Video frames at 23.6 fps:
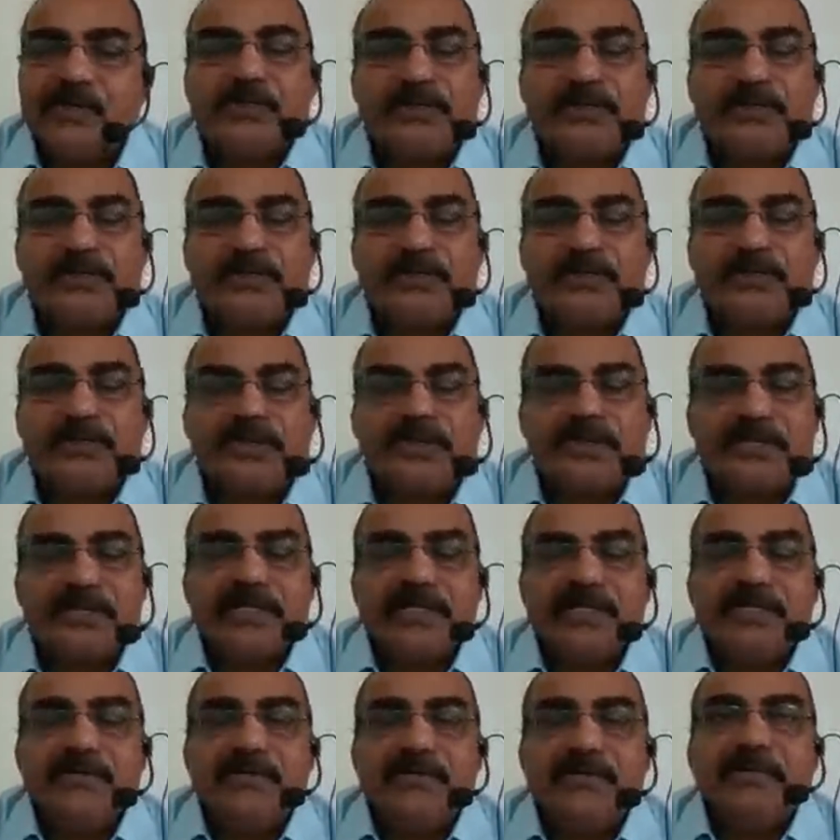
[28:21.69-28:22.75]
You'll be
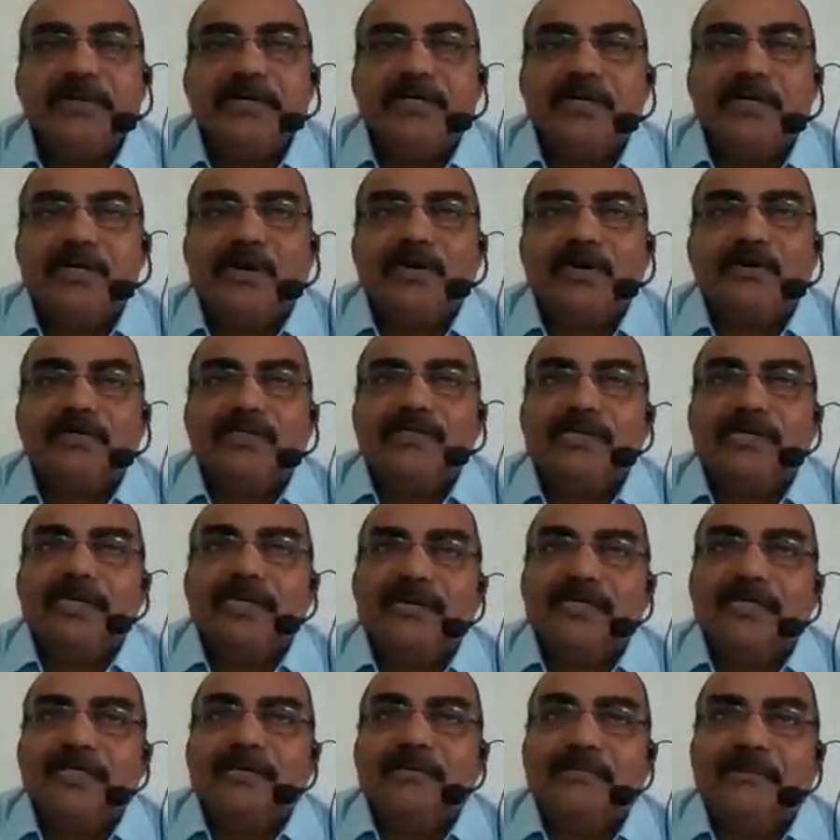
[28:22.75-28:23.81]
taught there in the
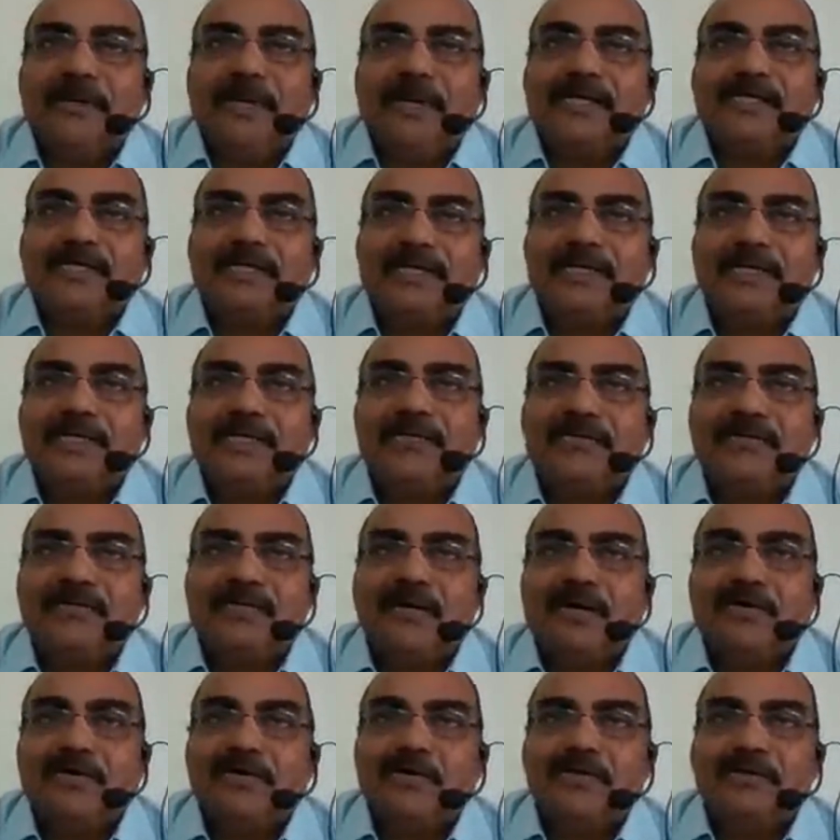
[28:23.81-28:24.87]
practical round how to
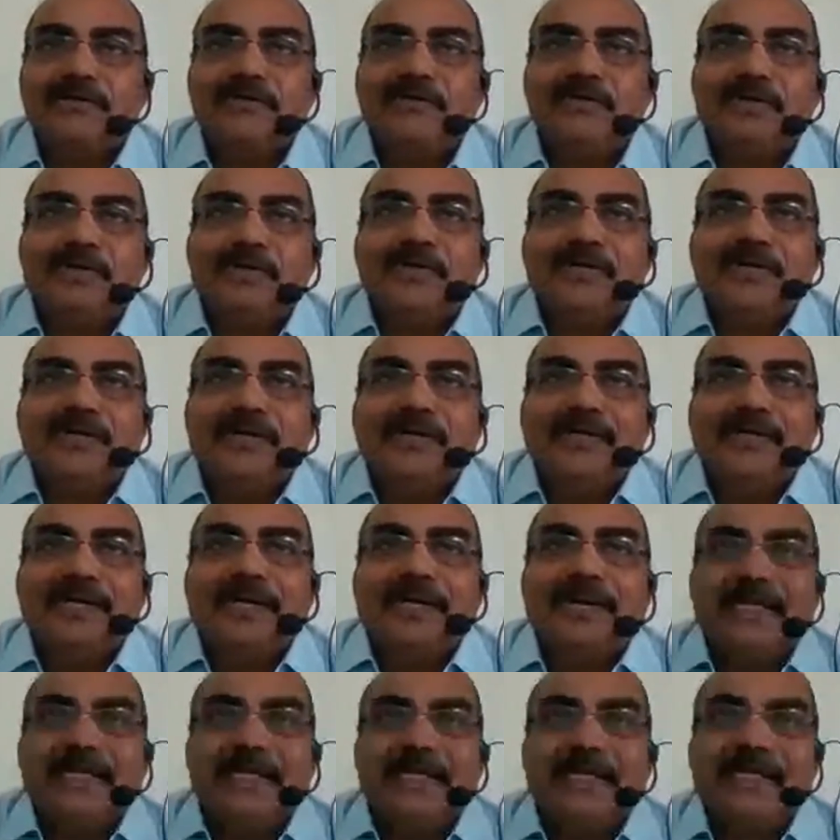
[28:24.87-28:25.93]
tie a reef
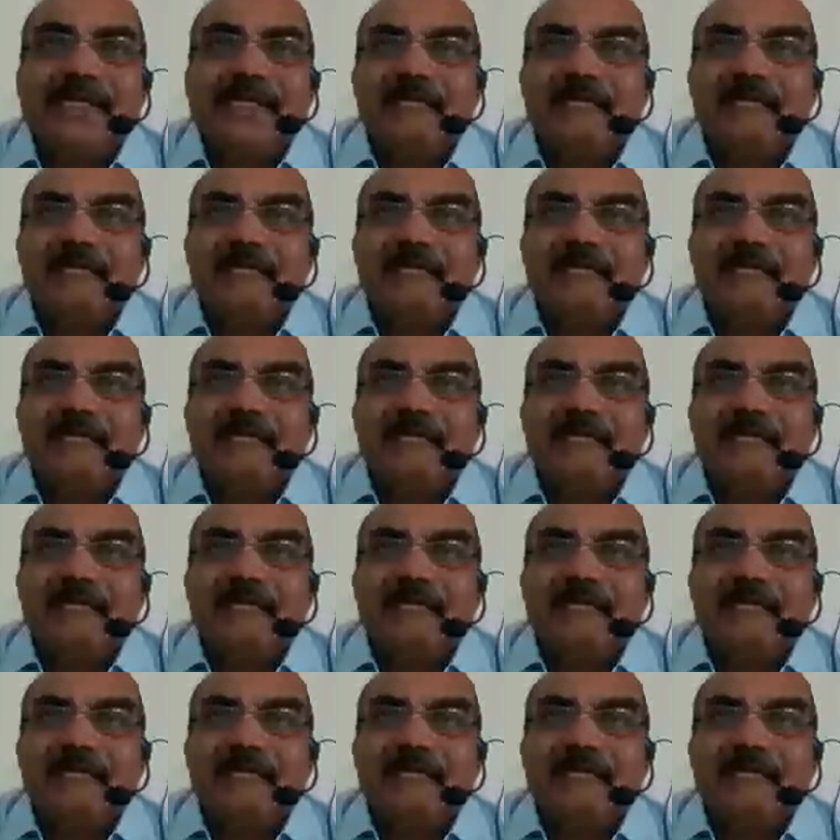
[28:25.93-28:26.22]
knot.